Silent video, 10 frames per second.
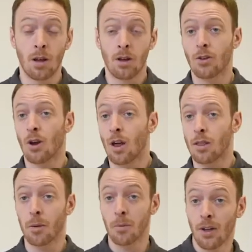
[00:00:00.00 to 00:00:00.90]
so
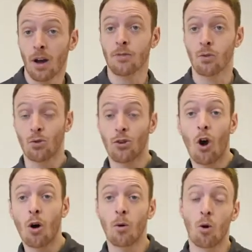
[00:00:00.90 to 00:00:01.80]
either myself or
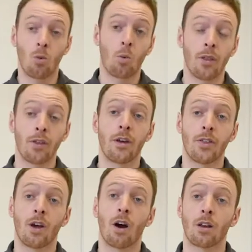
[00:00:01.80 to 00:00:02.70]
Tom or one of the other
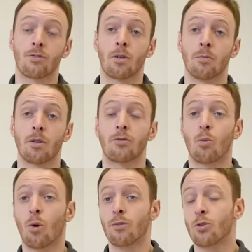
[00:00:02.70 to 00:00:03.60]
guys from
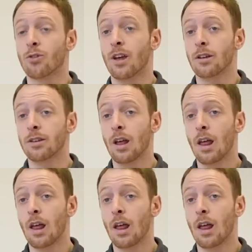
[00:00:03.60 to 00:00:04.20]
146.